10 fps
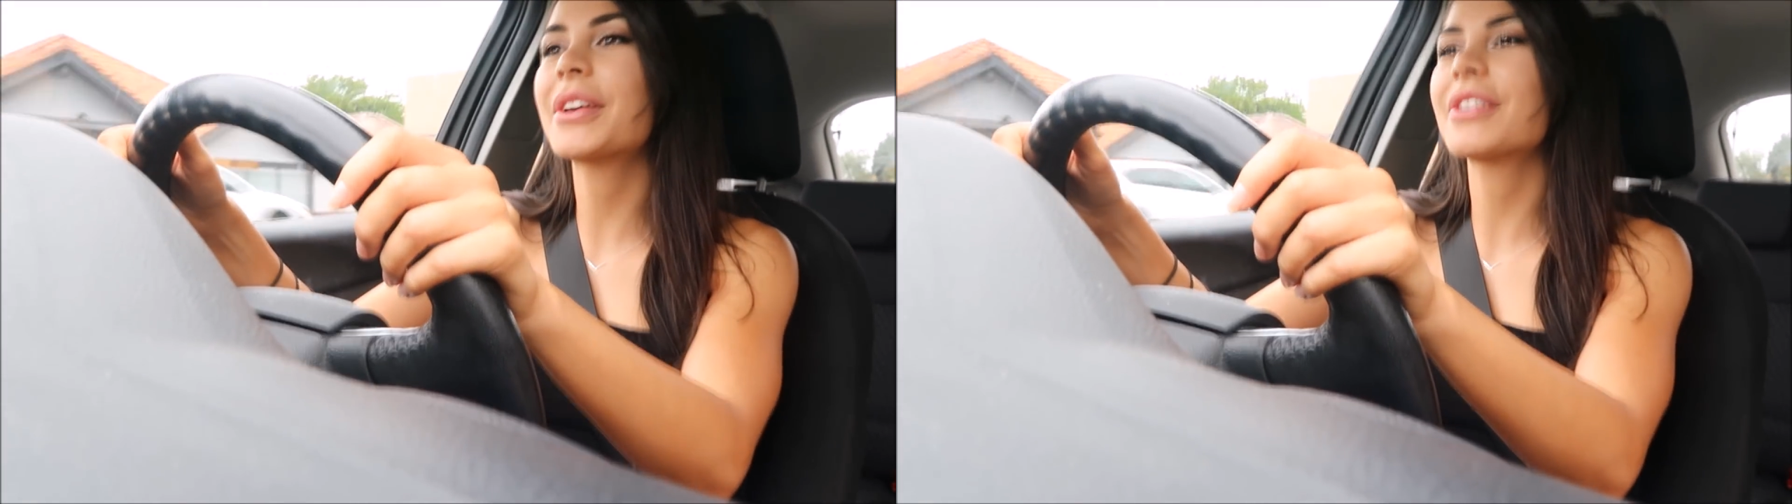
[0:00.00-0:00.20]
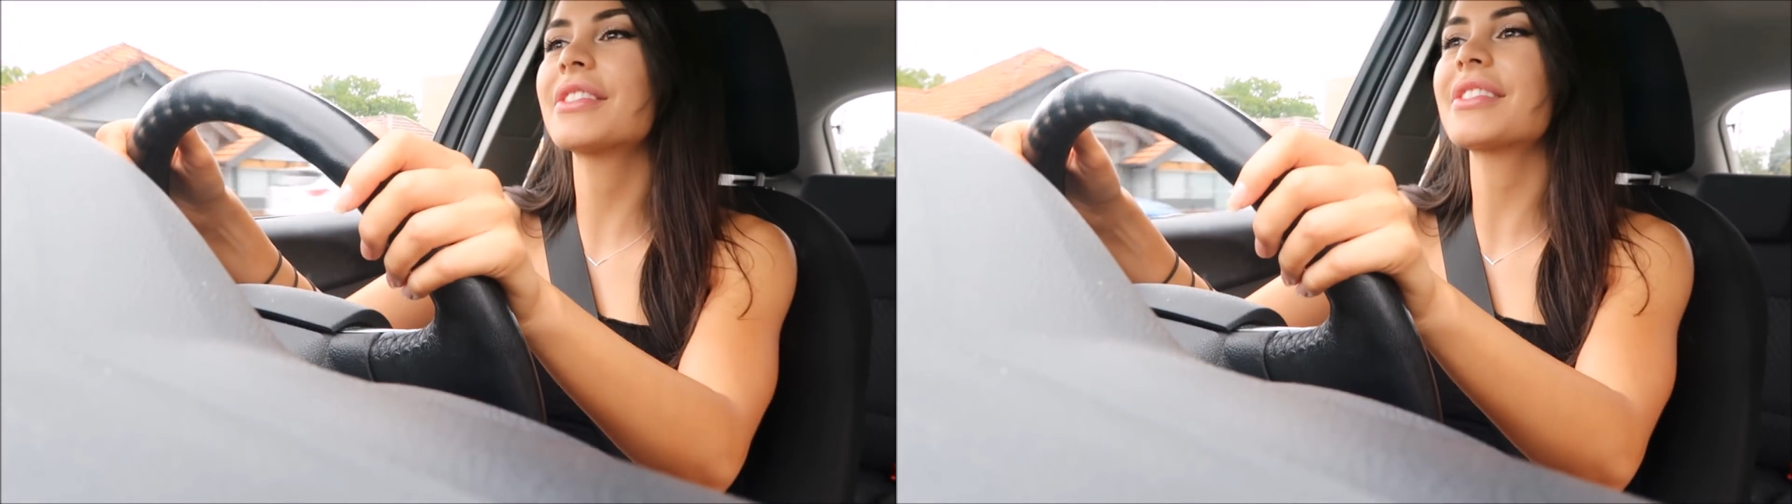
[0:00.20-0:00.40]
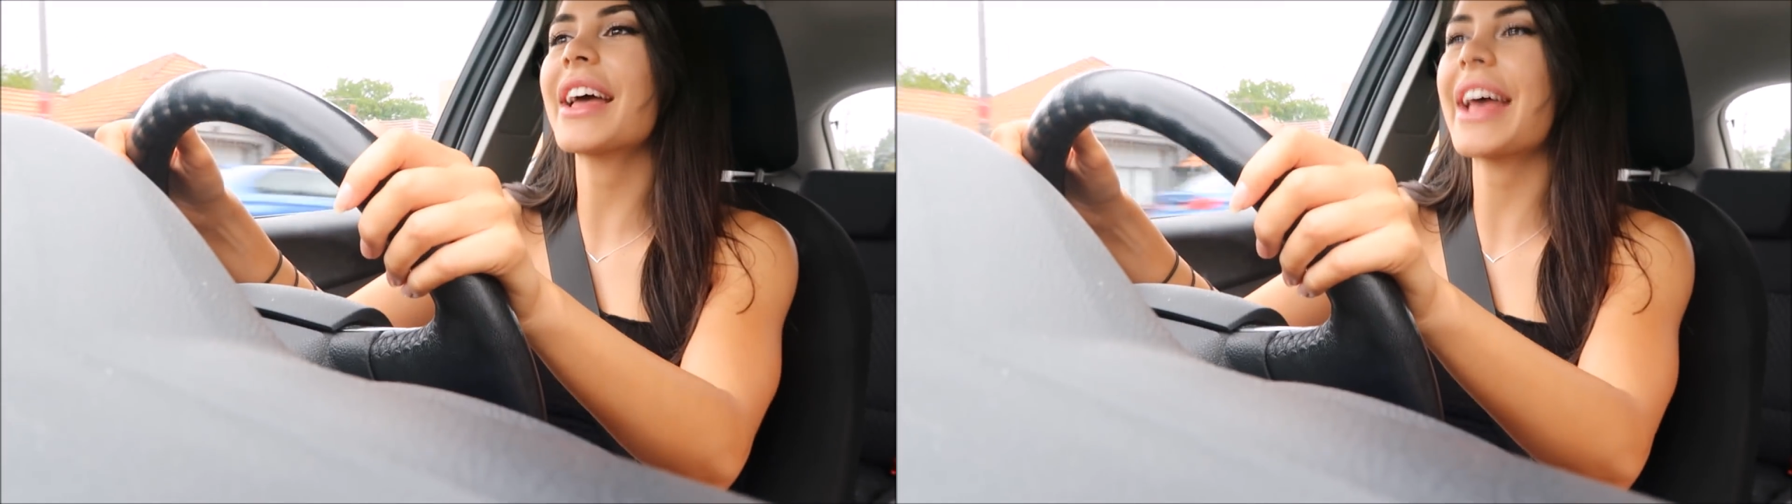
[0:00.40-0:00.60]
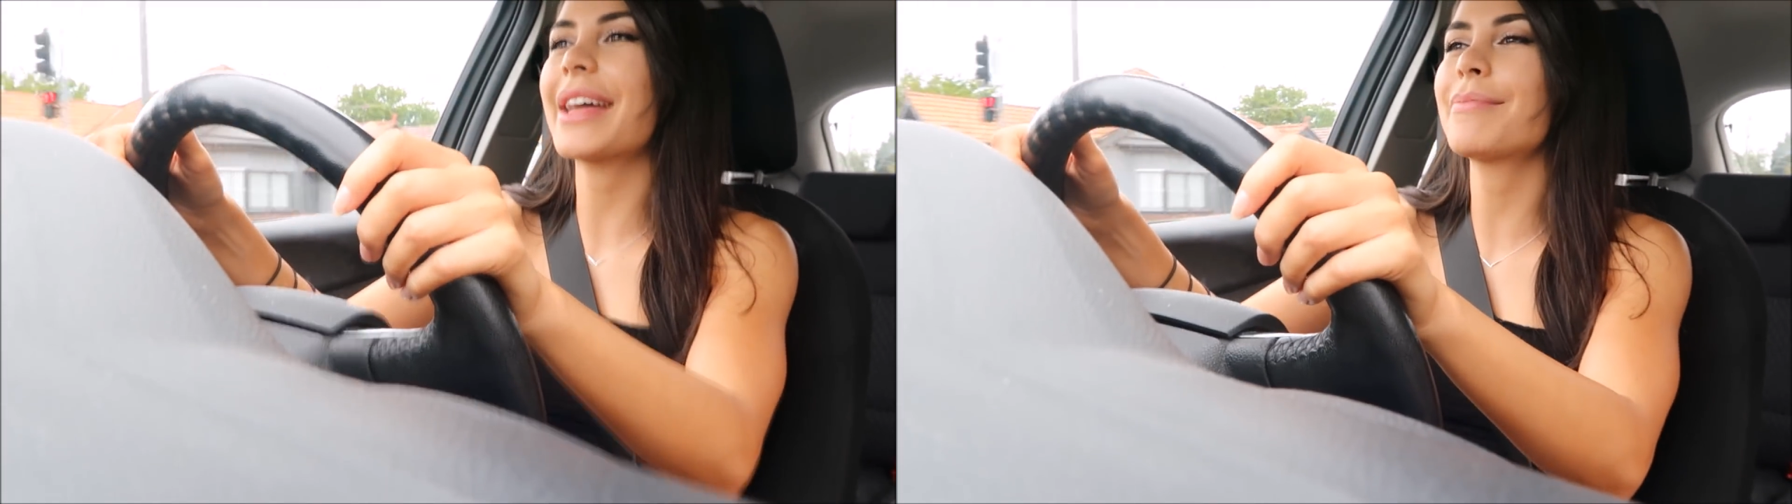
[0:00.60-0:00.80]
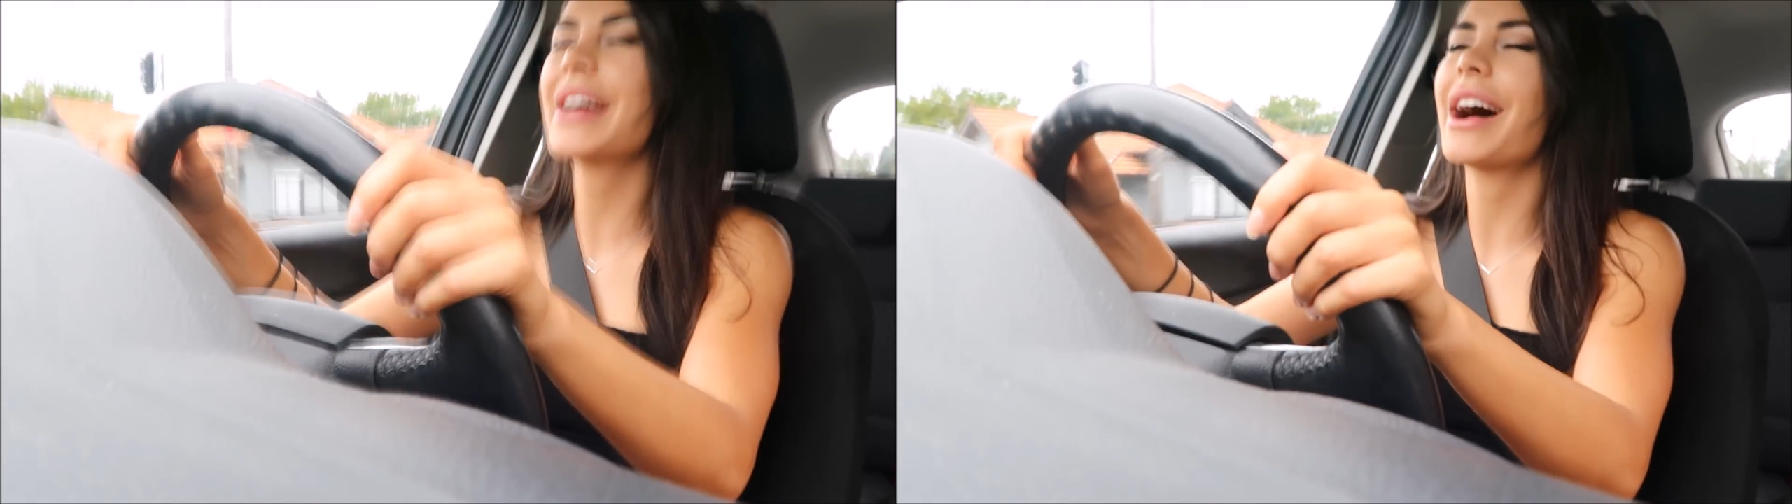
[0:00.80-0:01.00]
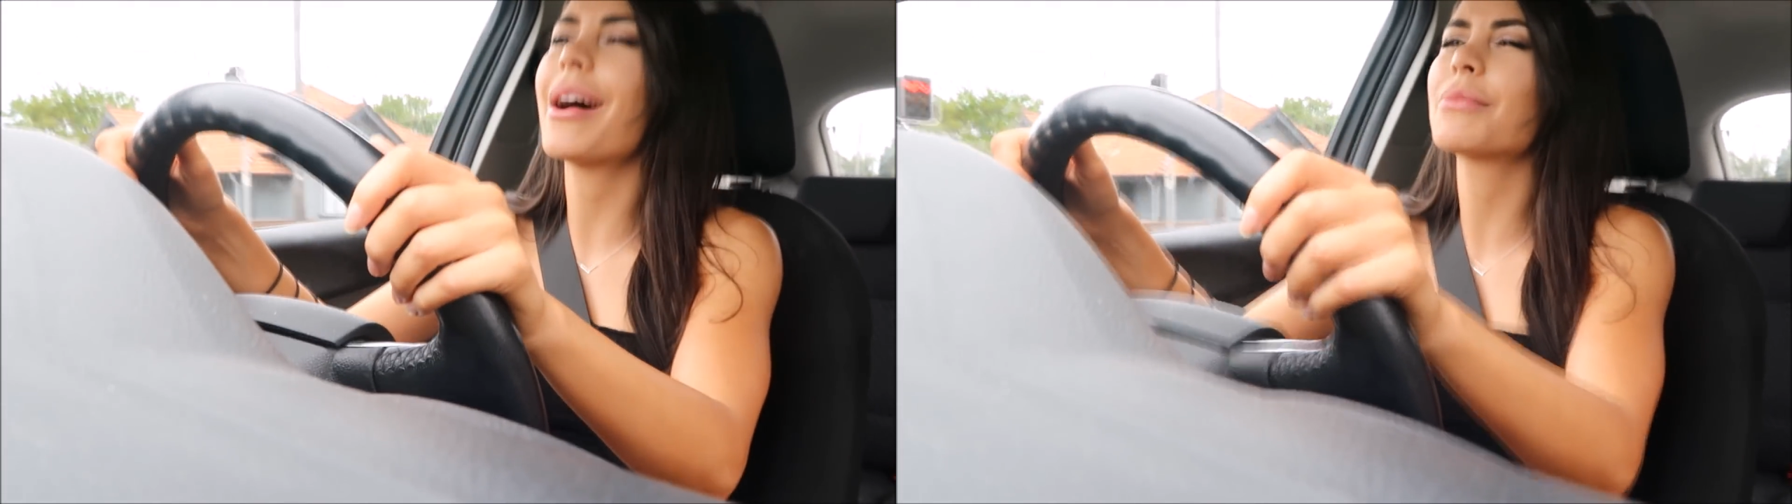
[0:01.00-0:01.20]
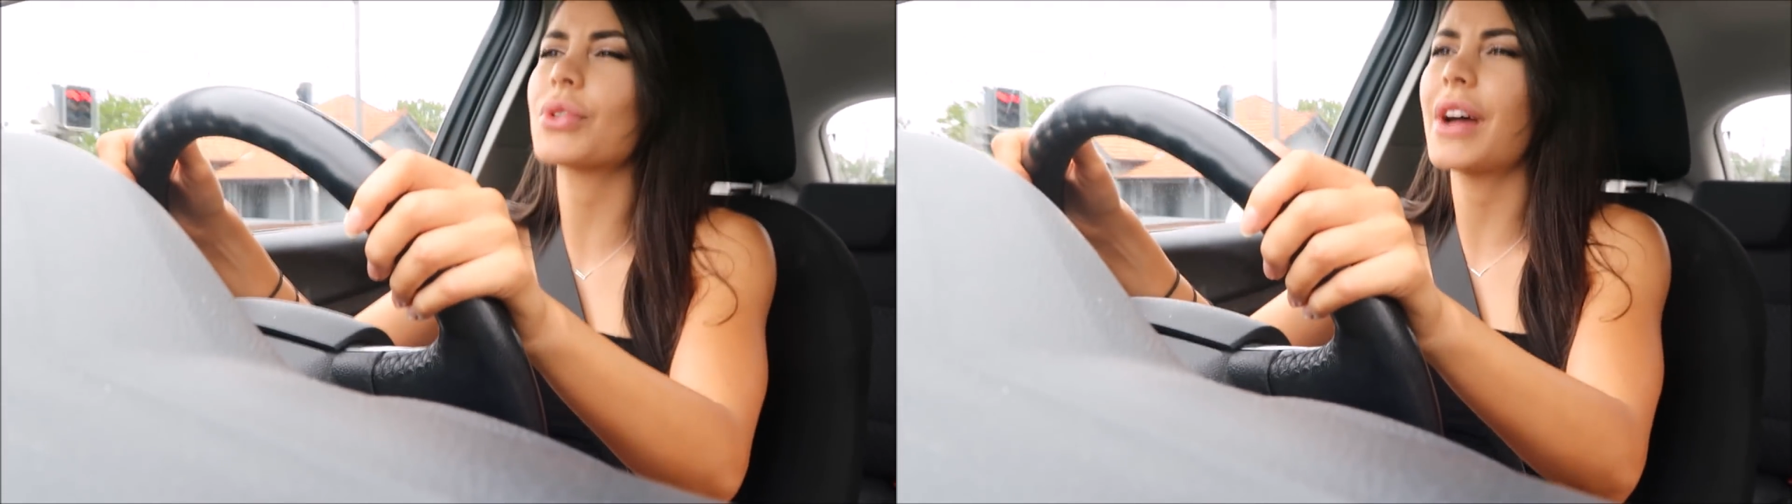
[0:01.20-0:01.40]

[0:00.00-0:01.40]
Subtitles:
because I had my arms